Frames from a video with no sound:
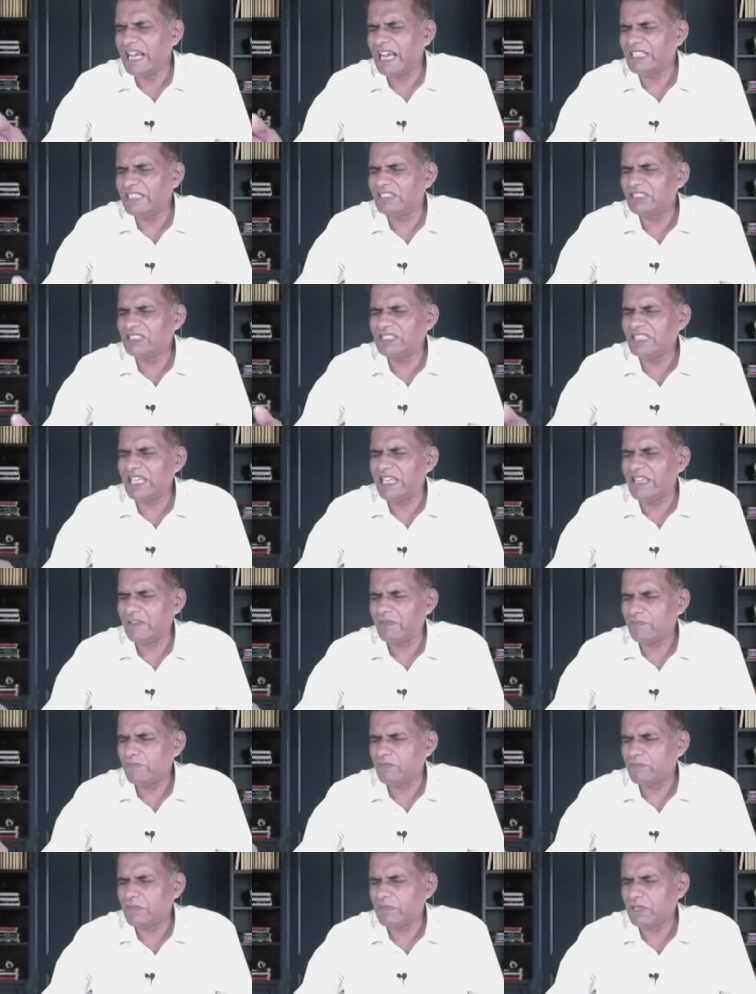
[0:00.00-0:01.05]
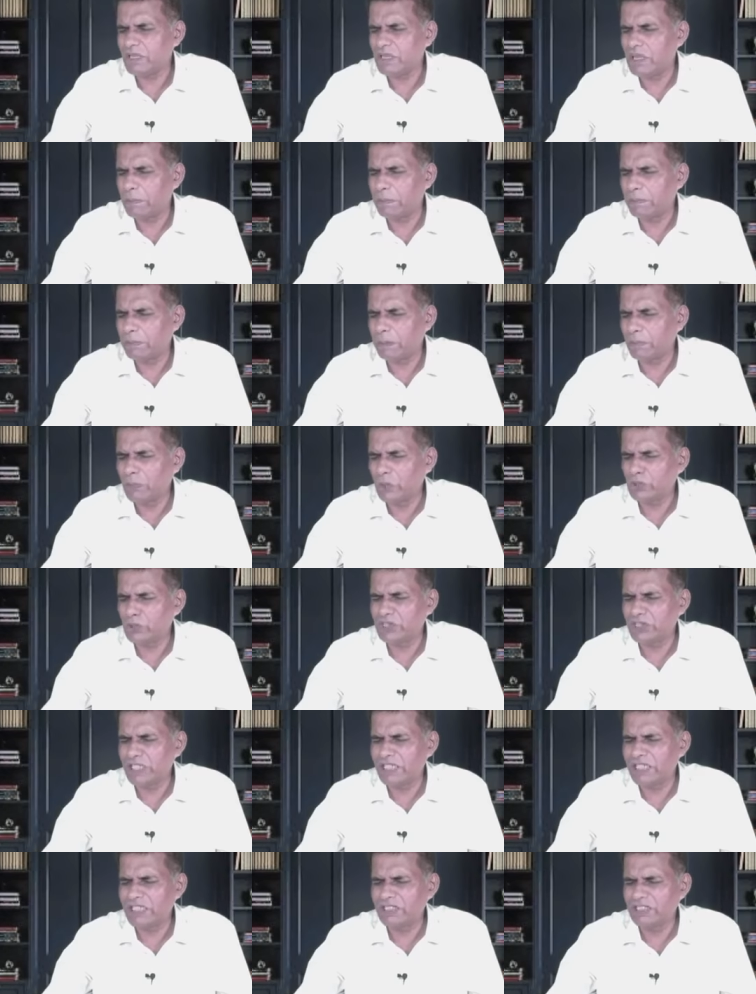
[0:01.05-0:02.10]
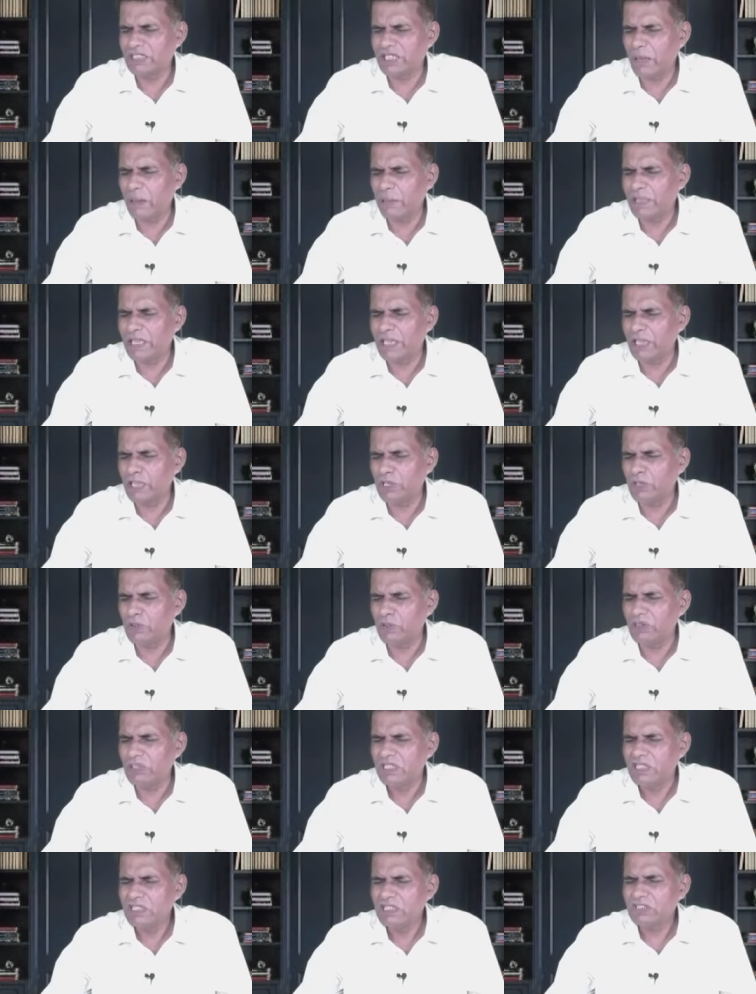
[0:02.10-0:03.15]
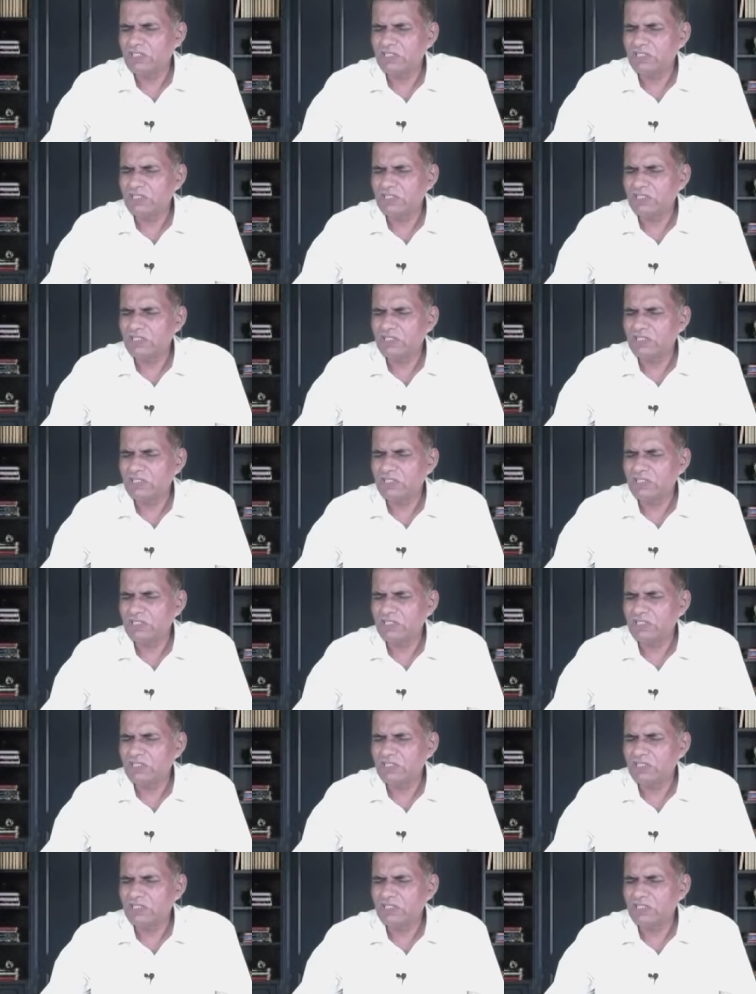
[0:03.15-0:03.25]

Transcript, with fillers: I see mm, the promotion is coming in you.